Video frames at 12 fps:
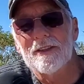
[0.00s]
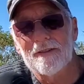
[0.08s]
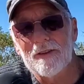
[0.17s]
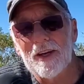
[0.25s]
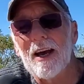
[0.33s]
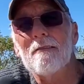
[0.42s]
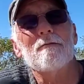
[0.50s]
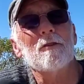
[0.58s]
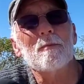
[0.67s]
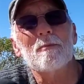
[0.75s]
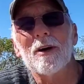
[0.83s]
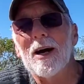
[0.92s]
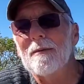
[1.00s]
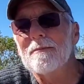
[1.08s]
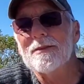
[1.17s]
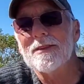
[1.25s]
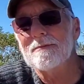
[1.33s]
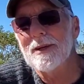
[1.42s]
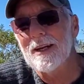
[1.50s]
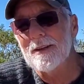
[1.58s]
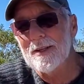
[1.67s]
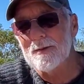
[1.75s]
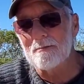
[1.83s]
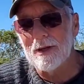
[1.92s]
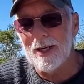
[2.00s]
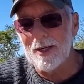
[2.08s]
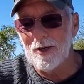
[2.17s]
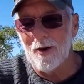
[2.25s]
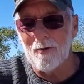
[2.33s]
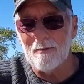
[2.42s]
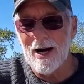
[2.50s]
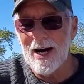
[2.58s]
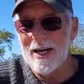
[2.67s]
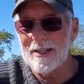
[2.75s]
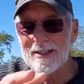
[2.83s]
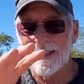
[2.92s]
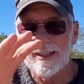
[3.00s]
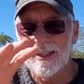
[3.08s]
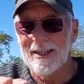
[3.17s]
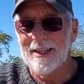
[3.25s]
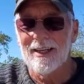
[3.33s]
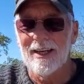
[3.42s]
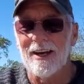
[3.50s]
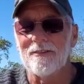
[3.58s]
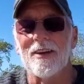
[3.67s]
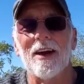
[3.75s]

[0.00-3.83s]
If you have foot problems, man, this big toe box, I've